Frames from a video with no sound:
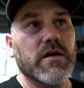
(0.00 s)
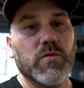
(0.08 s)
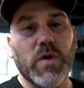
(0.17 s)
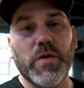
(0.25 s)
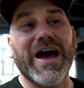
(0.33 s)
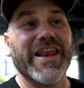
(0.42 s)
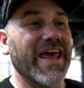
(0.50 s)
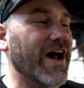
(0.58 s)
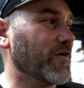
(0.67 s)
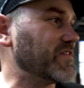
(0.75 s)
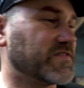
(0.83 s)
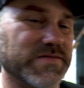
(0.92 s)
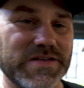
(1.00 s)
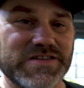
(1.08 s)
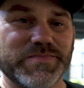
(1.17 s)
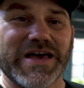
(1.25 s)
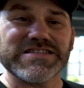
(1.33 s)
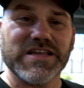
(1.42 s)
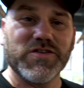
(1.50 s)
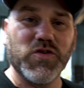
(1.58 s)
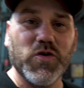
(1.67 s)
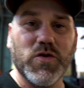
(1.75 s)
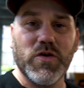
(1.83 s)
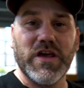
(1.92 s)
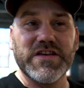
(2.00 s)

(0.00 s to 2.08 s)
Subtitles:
Where we are now is basically a new